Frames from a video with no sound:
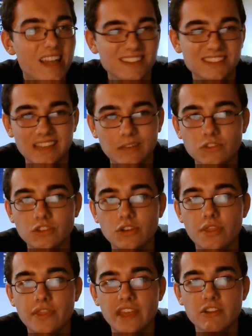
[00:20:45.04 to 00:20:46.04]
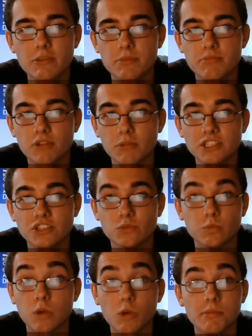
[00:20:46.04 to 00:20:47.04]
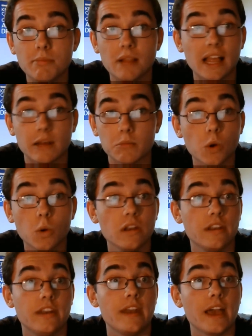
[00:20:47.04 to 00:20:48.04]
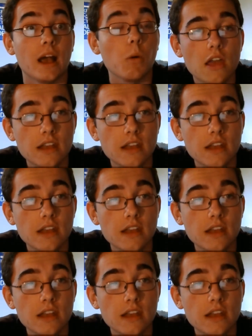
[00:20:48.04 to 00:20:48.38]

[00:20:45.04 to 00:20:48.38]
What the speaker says: This sounds good in theory, but probably just won't be played. I'm calling it now.